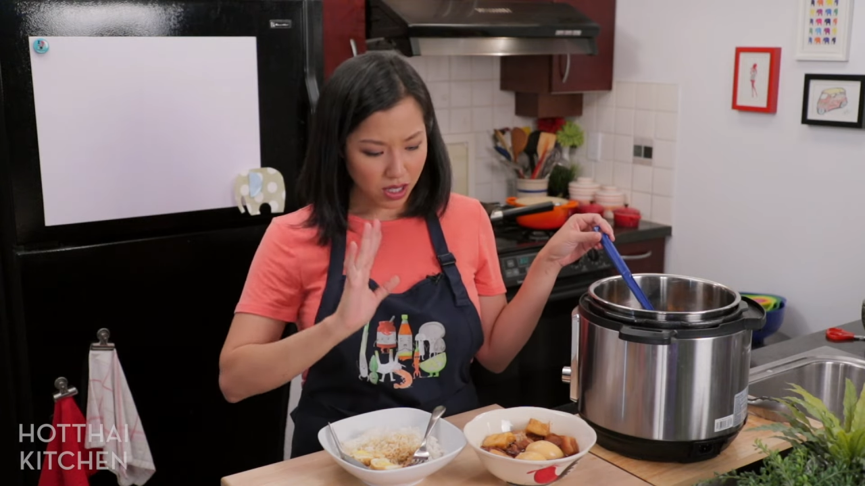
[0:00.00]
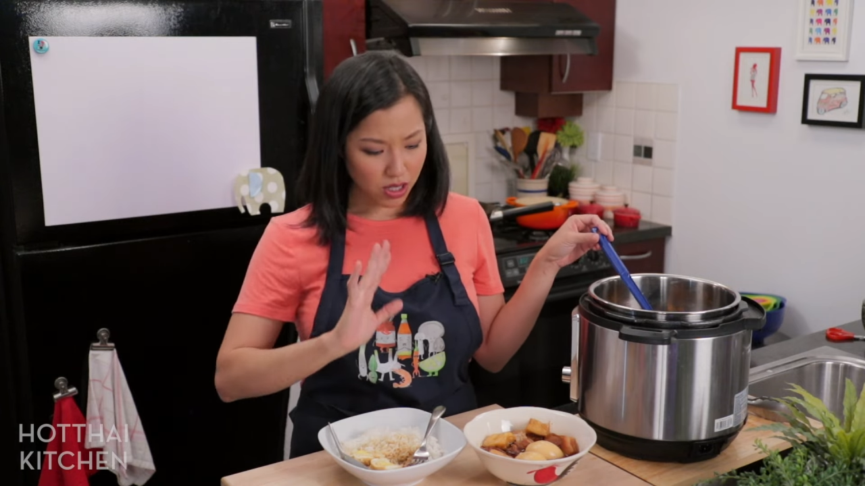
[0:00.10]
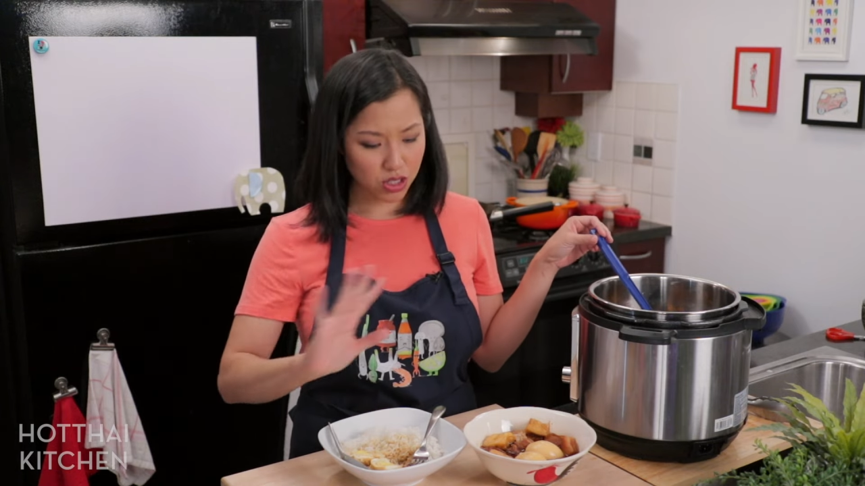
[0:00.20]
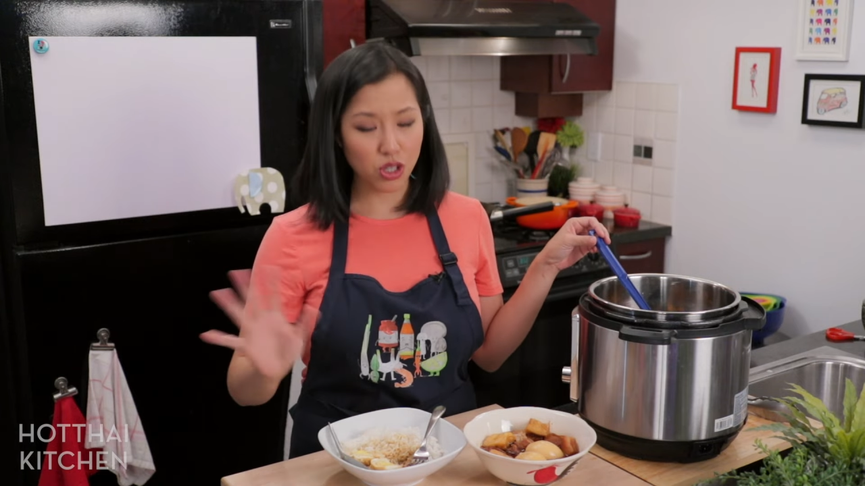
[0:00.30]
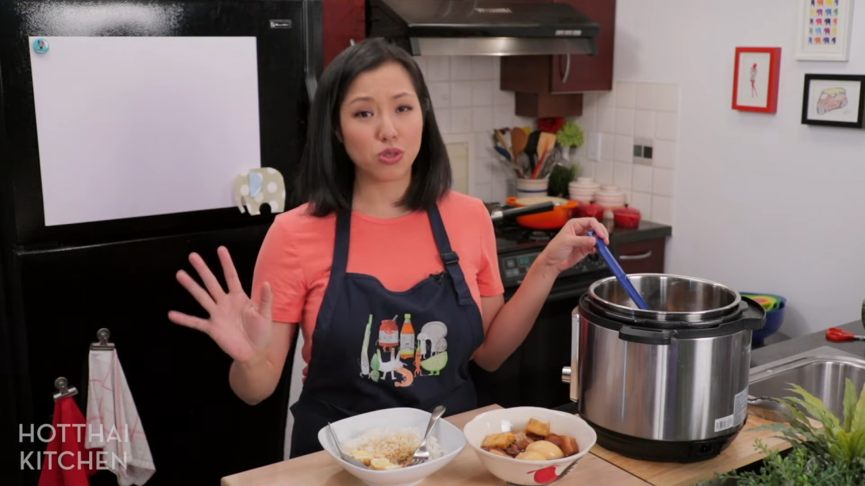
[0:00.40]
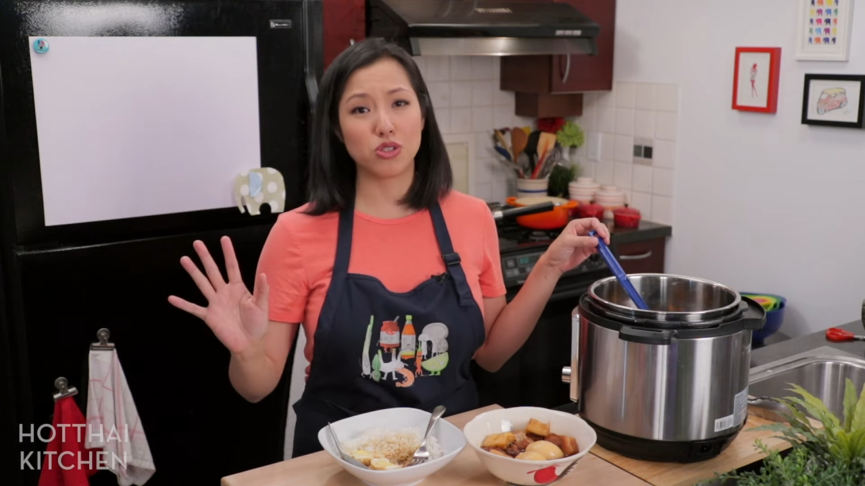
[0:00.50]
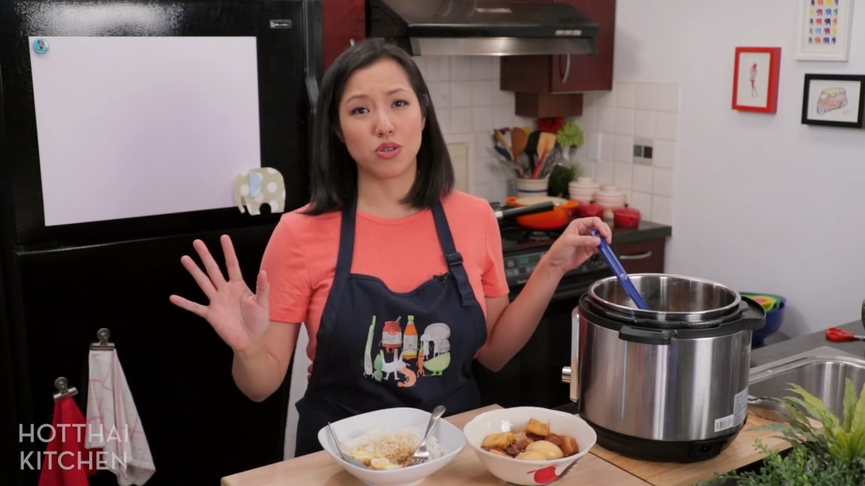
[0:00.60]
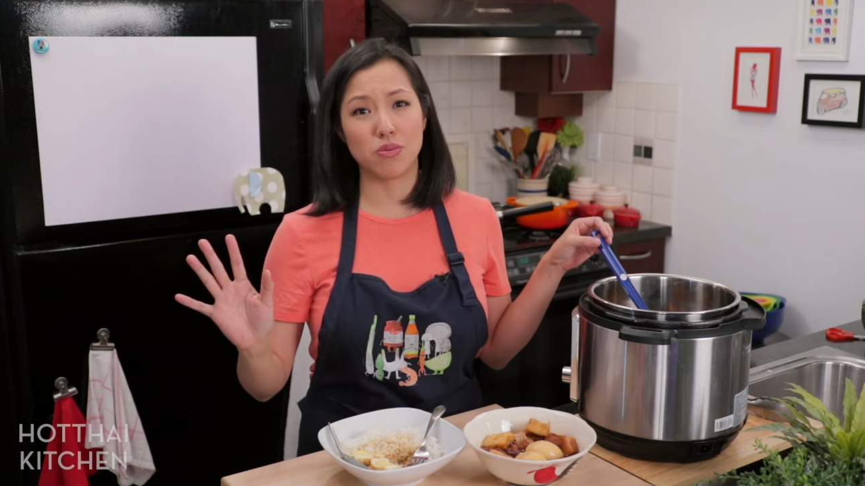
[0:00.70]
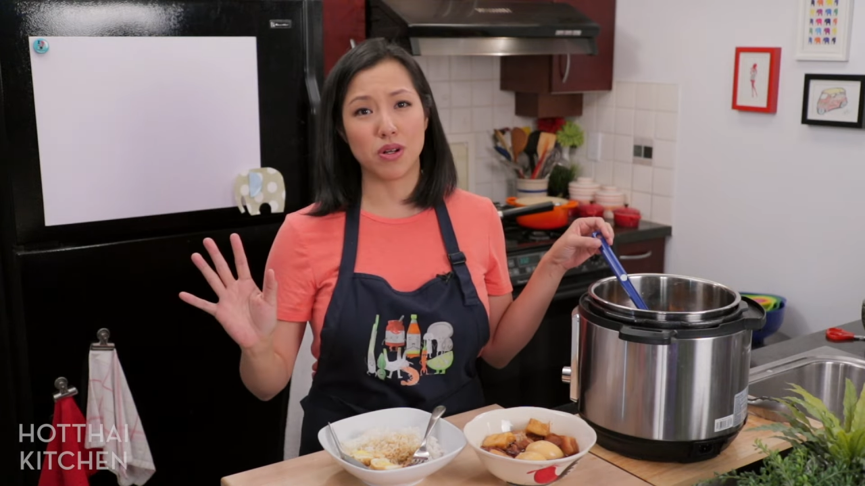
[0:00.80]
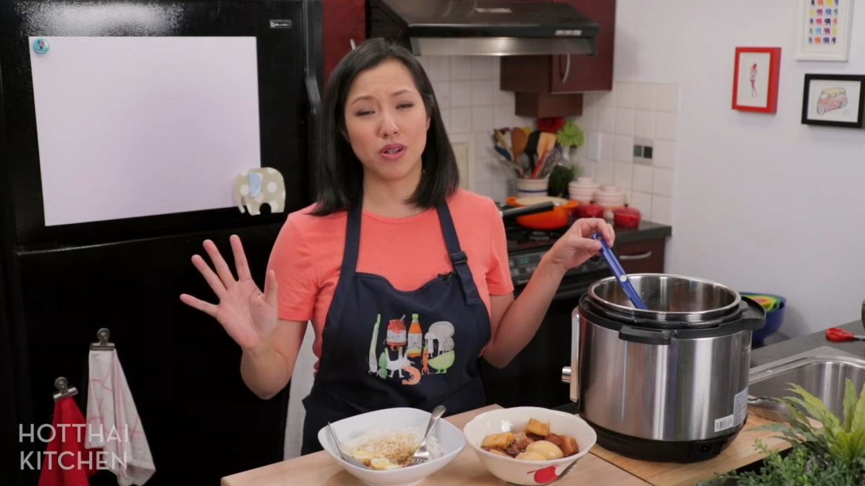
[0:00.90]
so
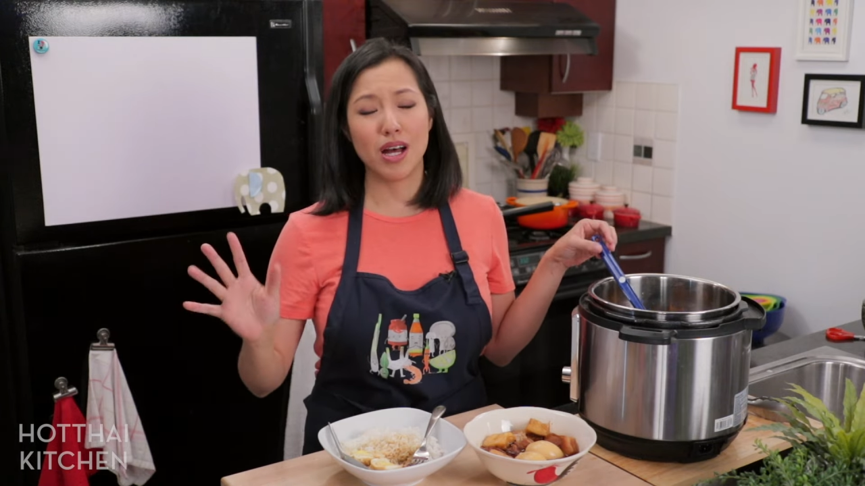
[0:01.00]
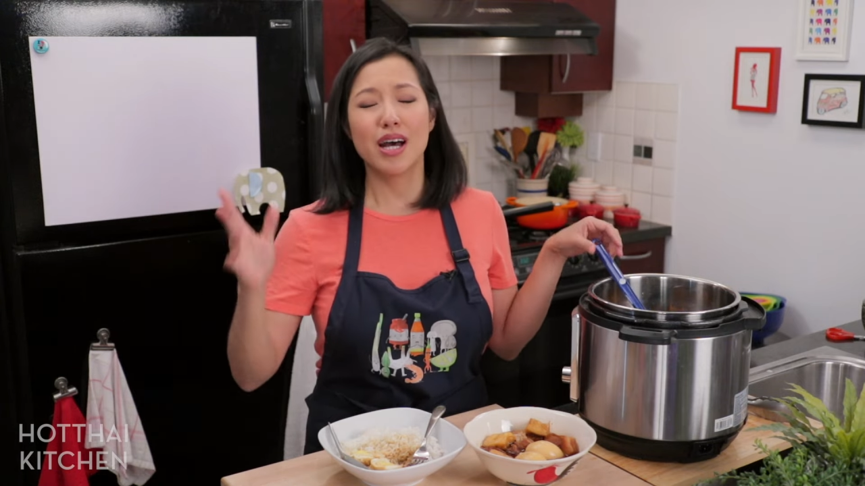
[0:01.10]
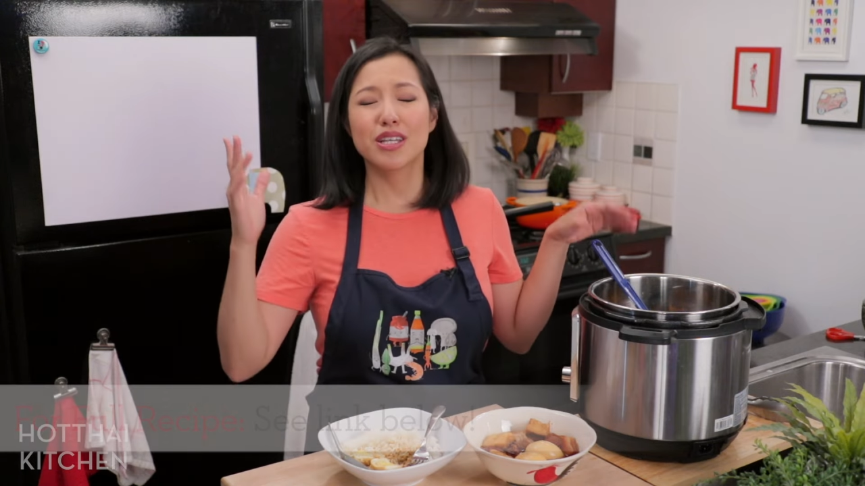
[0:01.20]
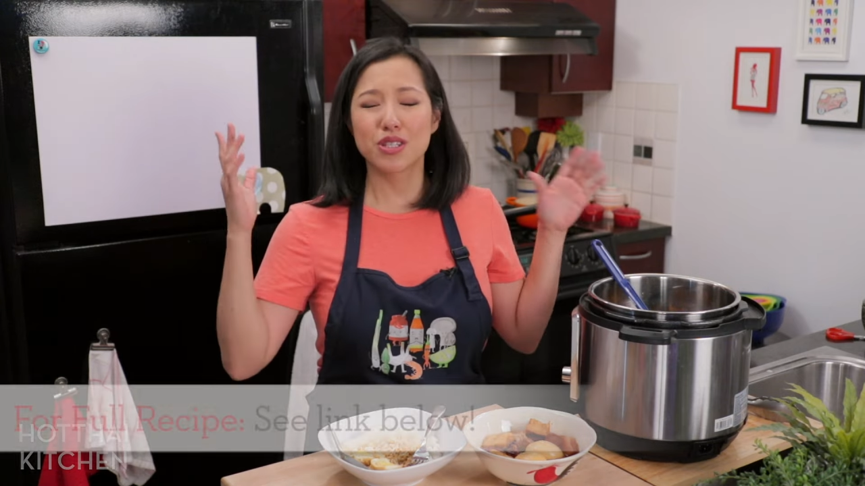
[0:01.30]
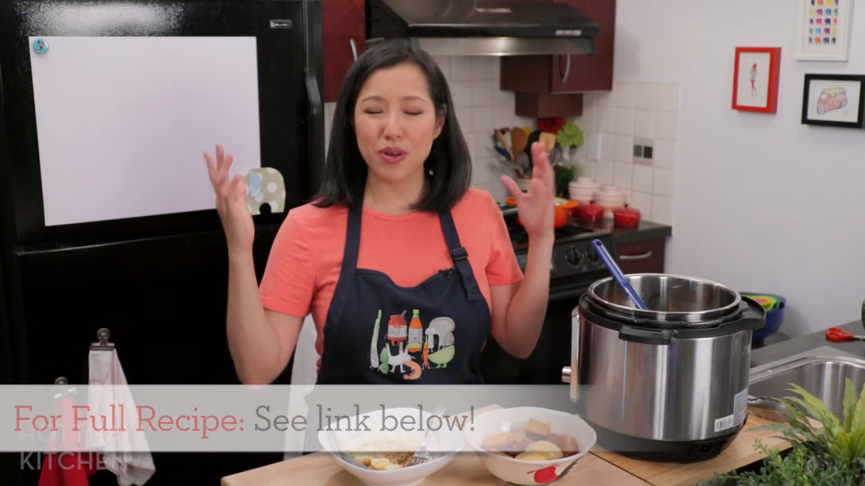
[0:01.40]
doable. So